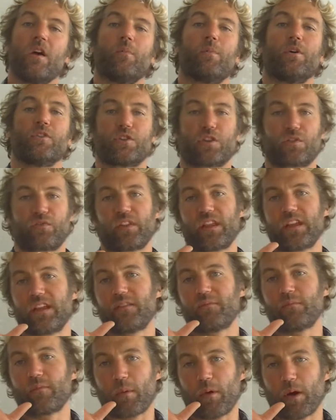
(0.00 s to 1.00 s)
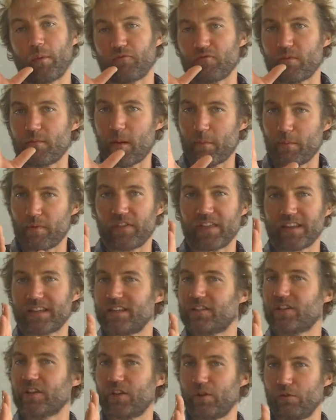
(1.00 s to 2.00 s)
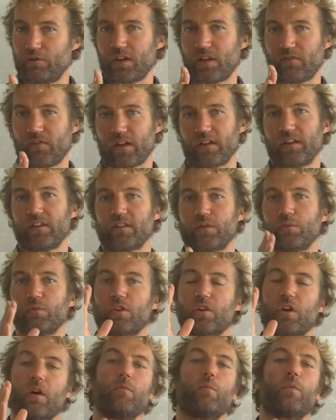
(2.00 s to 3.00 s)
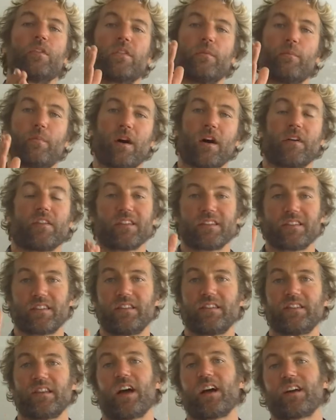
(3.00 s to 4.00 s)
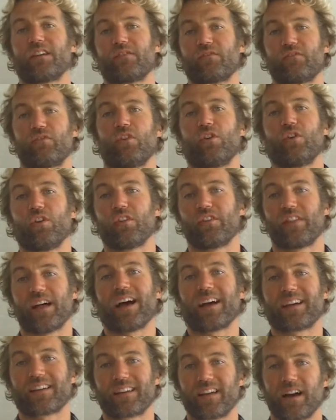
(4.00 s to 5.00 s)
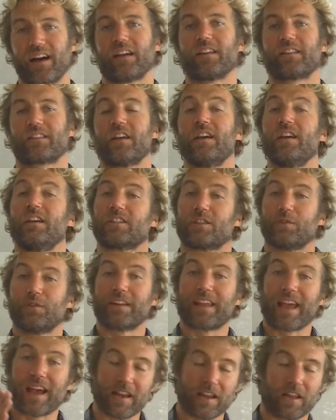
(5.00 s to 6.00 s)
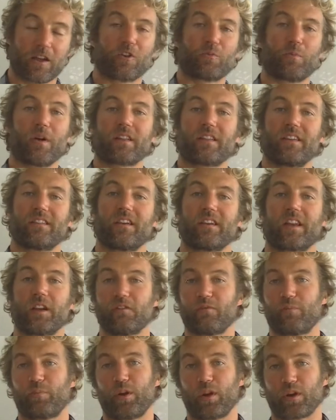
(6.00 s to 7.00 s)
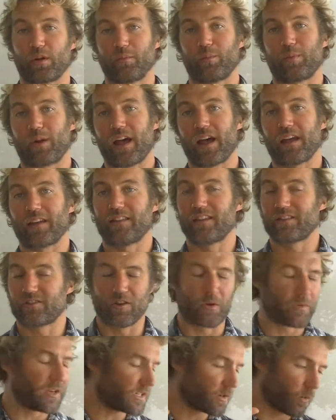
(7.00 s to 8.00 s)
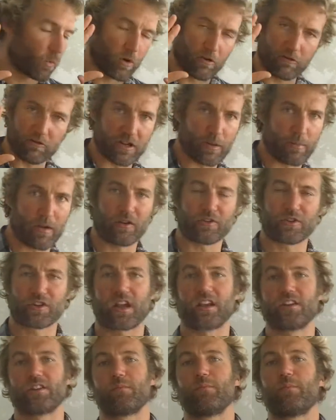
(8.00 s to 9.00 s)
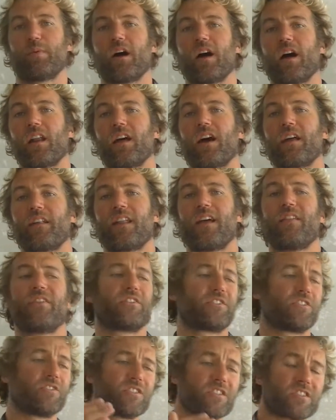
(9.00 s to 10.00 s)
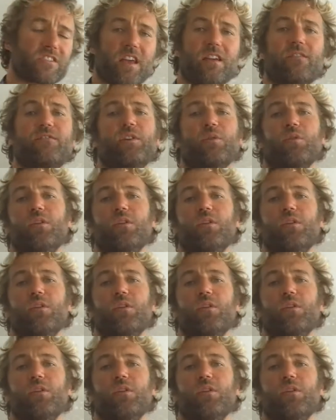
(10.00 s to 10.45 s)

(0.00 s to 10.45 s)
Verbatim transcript: but just for the, the moment, um, remember this is a huge advantage. It will come with the bar that is designed for that kite. So again, it goes back to this idea of plug and play. There's no need to worry about changing bar line length, does the safety